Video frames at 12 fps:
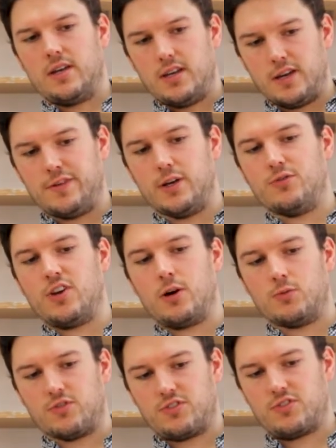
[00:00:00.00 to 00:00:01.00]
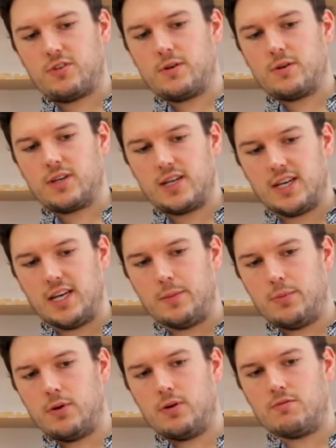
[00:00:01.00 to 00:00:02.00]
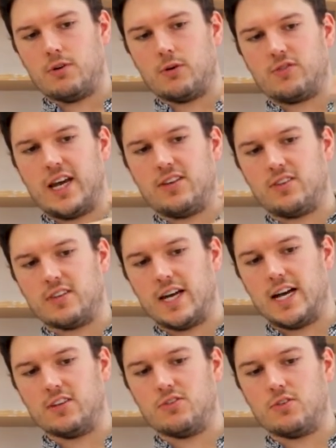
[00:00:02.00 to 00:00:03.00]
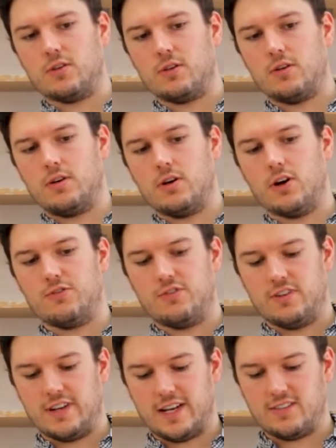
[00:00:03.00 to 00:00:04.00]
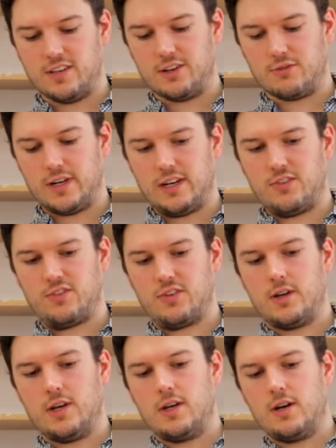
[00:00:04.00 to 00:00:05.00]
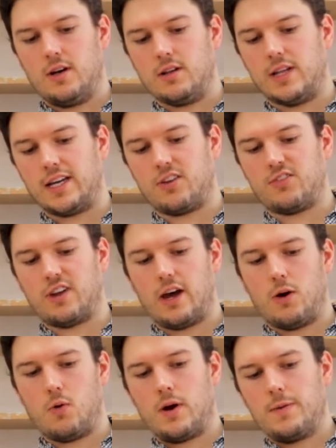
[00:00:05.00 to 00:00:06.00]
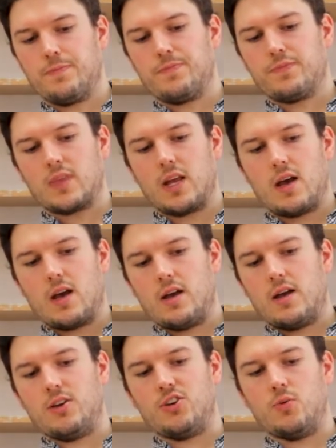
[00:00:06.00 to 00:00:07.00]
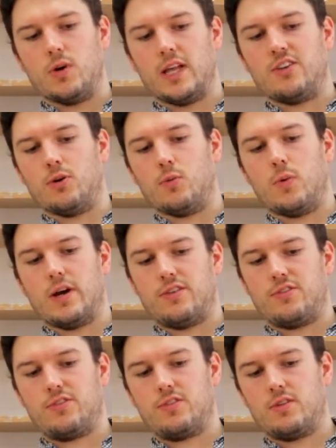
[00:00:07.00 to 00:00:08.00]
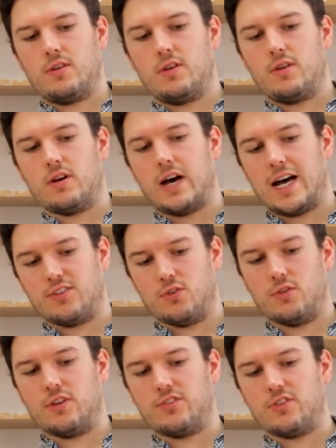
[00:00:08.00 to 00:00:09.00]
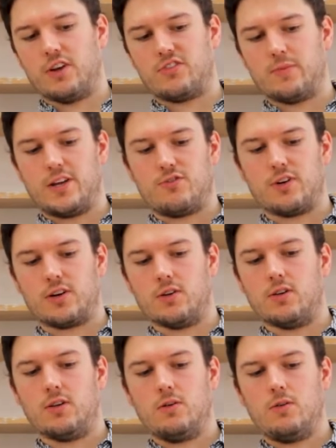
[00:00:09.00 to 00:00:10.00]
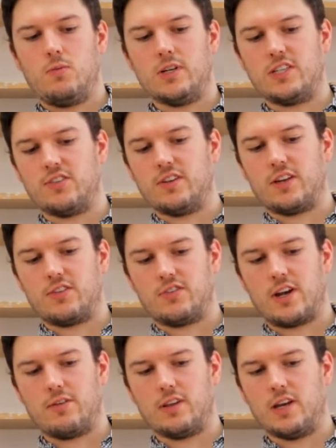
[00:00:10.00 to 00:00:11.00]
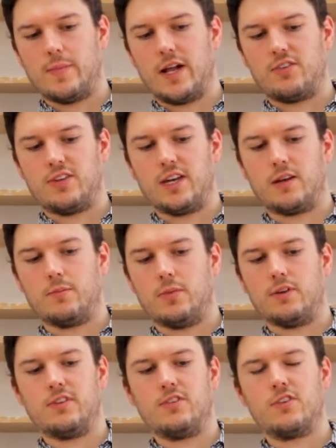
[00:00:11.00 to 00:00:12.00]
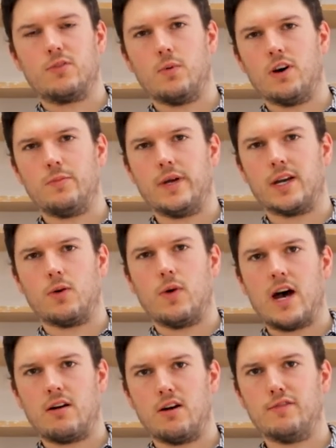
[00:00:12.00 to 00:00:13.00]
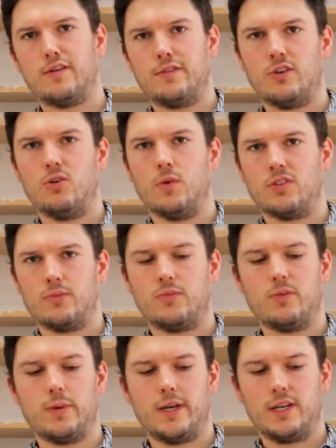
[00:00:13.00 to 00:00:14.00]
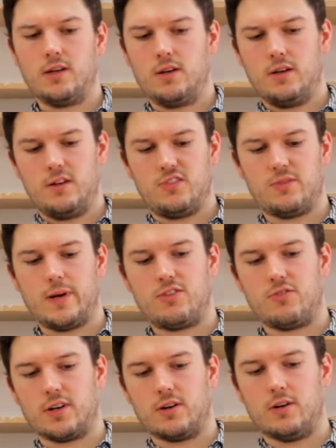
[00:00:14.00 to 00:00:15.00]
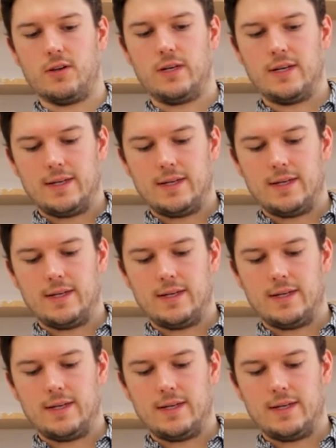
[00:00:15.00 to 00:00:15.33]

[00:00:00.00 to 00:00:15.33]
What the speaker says: if you don't keep rotating the handle 180 degrees like so, you will end up with a handle that's not symmetrical, which isn't necessarily a bad thing, but it's just worth being aware of if you do want them to be symmetrical.